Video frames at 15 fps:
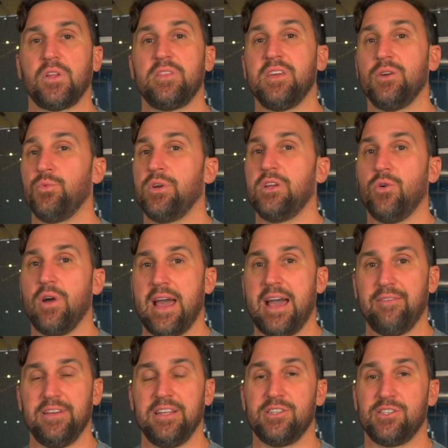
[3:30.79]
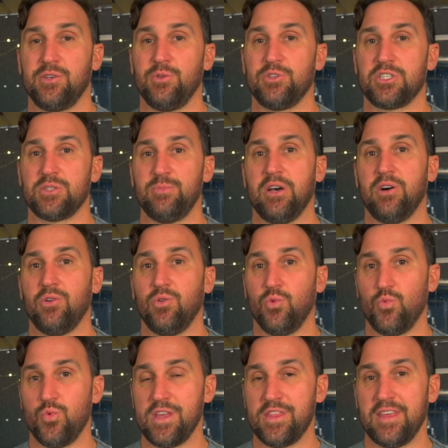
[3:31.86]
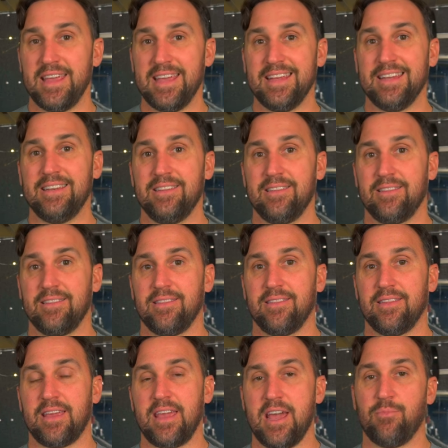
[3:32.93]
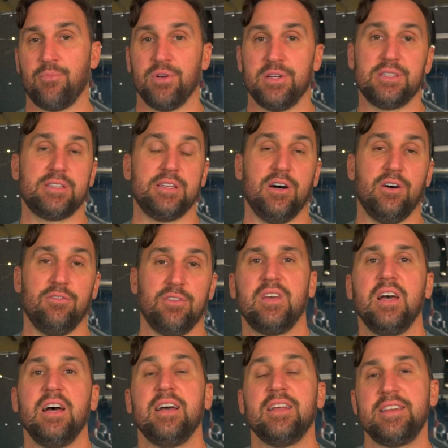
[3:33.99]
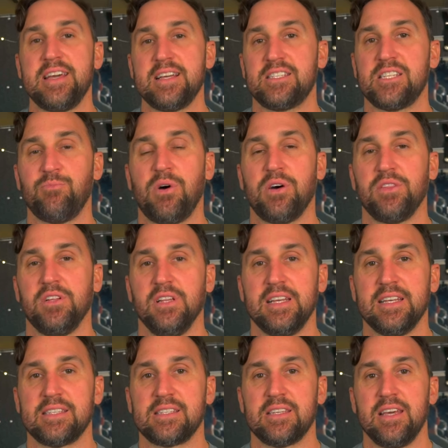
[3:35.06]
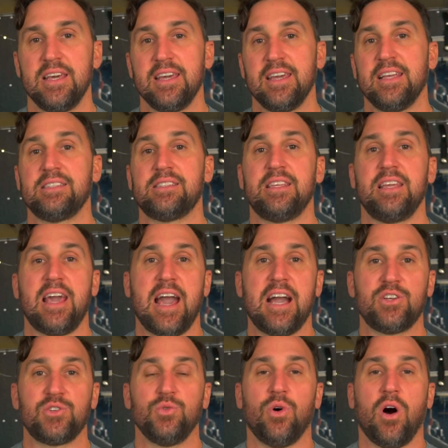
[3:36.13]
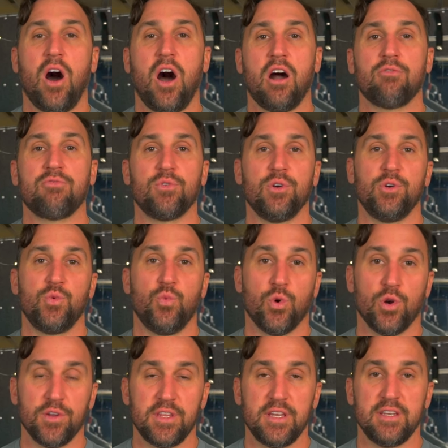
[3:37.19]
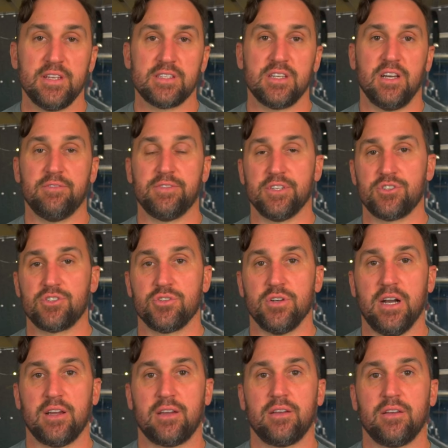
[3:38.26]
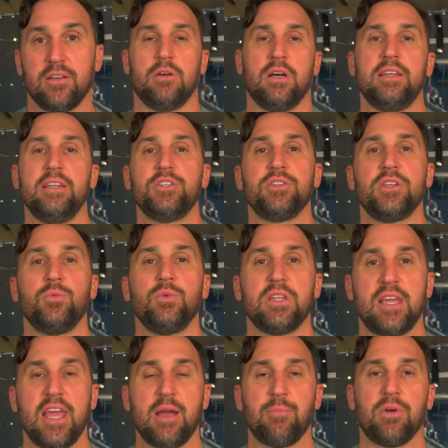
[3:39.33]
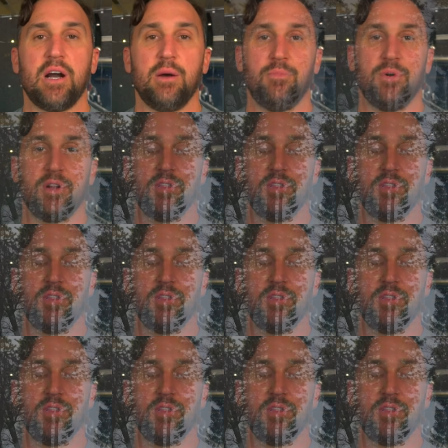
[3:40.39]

then we don't have any sewage smell within the camper itself. Next up on the list is the actual off-road worthiness of this truck. Initially, when the camper got put